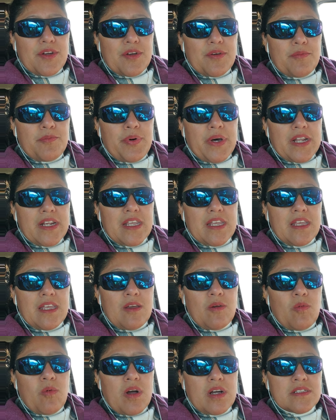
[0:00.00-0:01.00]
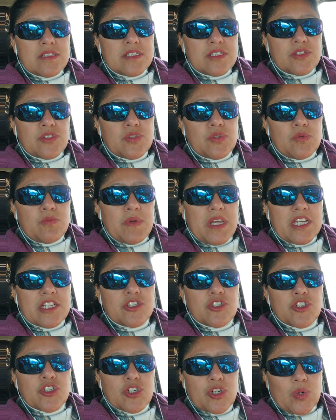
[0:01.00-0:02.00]
but he wants to make
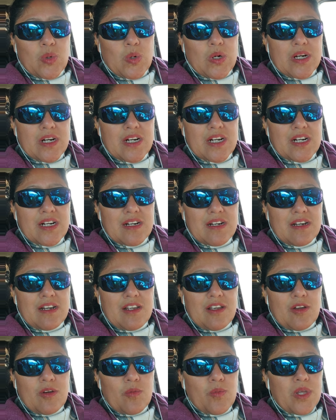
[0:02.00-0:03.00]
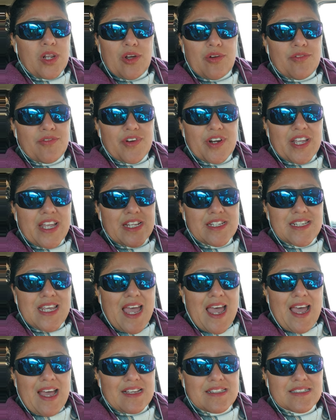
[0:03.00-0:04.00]
sure we don't forget
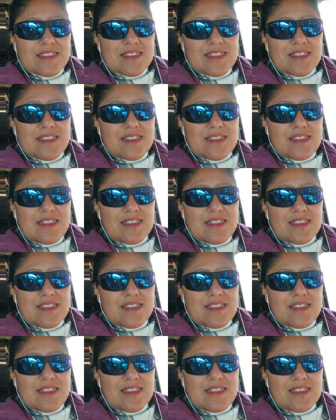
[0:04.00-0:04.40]
to ask.